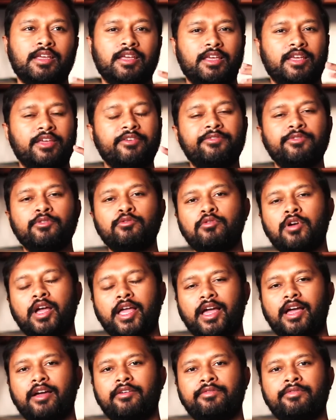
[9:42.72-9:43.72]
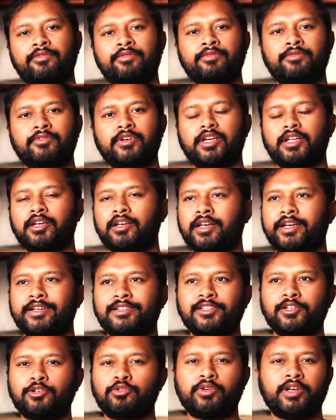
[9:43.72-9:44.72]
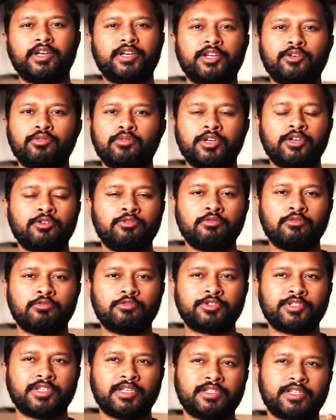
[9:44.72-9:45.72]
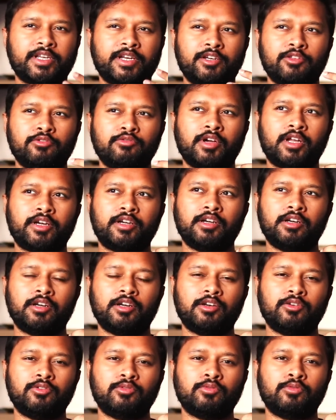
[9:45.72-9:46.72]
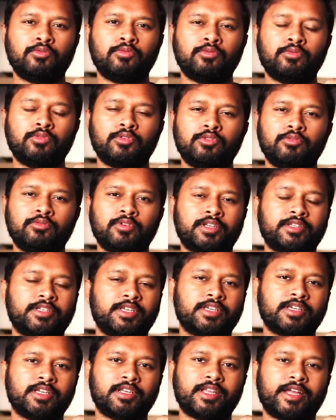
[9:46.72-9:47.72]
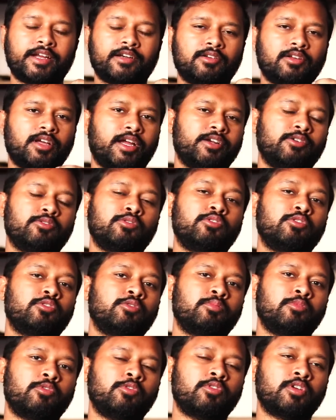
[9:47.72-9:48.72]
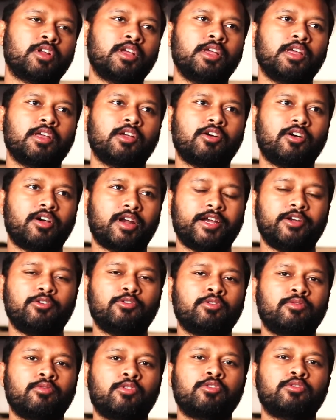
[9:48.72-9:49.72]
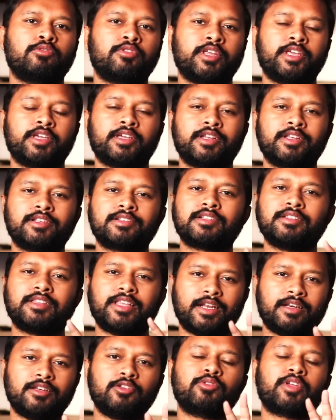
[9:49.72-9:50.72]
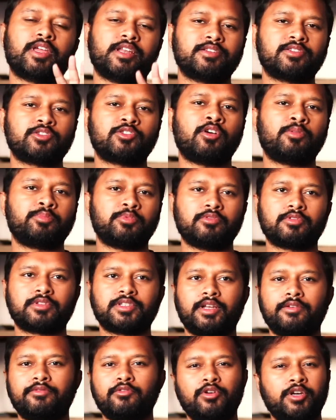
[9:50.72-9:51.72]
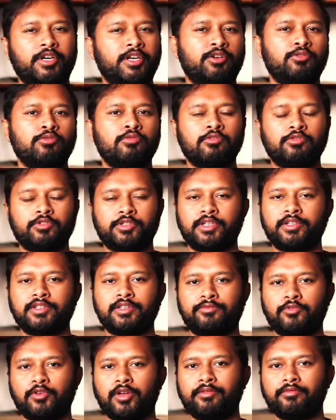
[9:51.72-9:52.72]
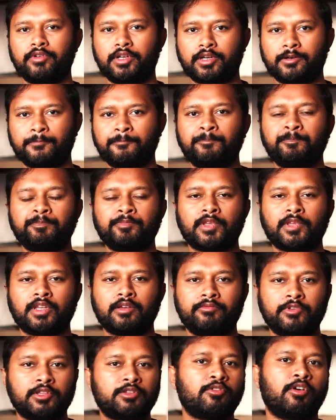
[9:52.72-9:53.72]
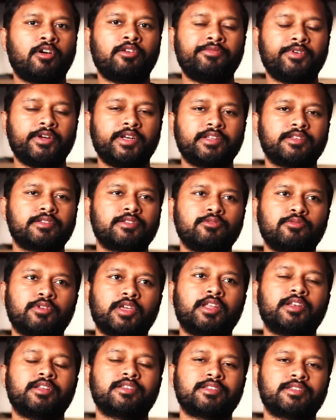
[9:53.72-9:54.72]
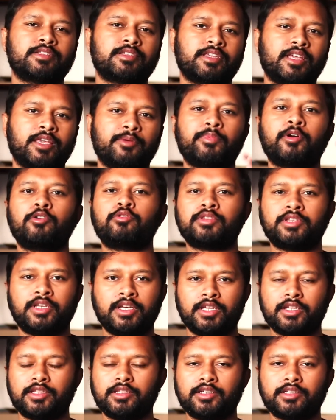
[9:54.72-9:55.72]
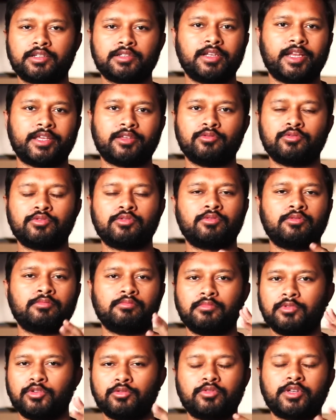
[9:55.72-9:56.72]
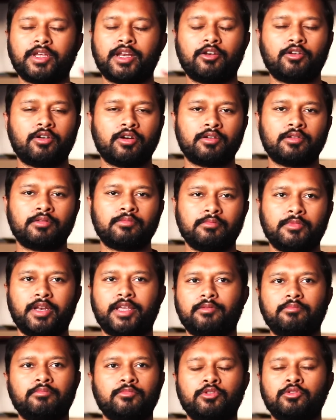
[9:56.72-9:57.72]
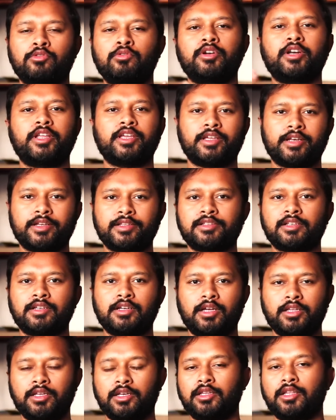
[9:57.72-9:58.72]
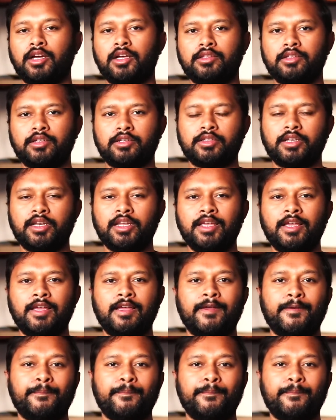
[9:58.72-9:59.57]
If you have done, let's say, 22 questions and you are thinking that I don't know more or I don't want to take risk, then you can stop yourself. 22 questions, if you have done with confidence you can skip out three others. Like you should, you cannot, like don't take risk in the other three.